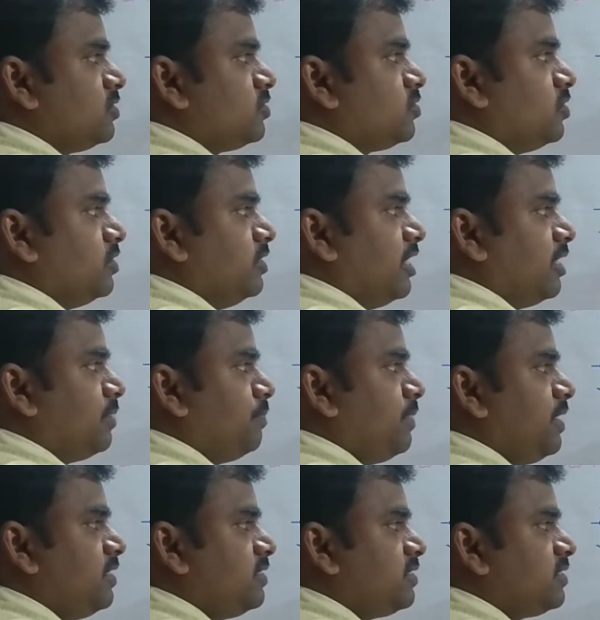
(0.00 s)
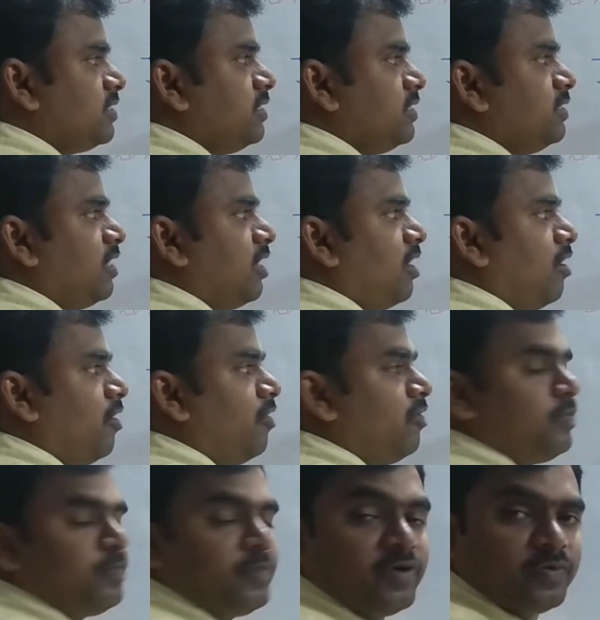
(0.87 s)
so that means in the
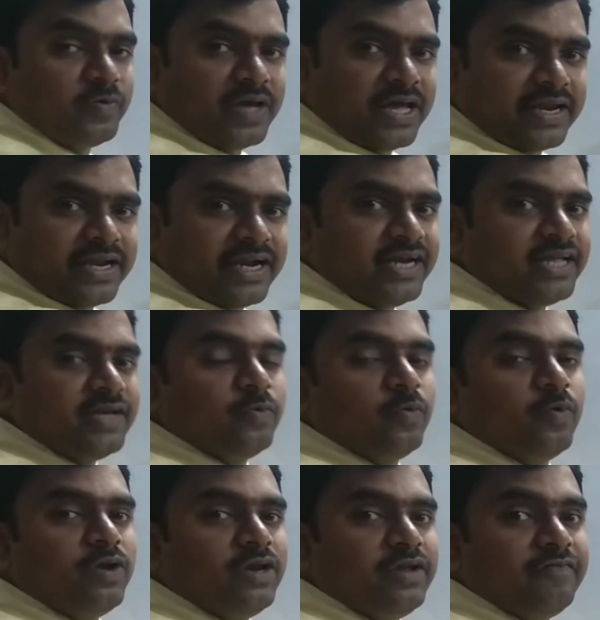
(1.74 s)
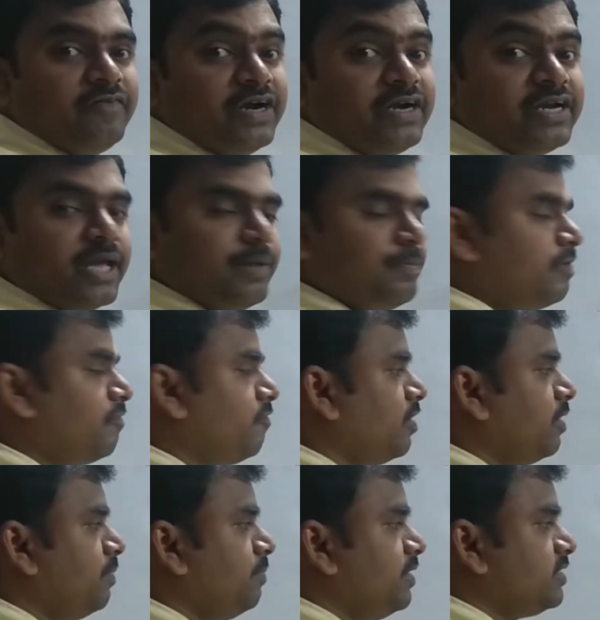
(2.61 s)
output we are getting only one type of
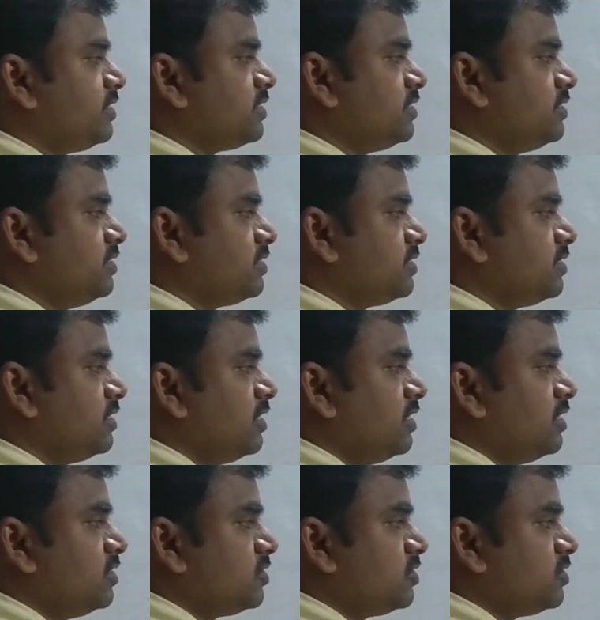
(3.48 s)
vibrations.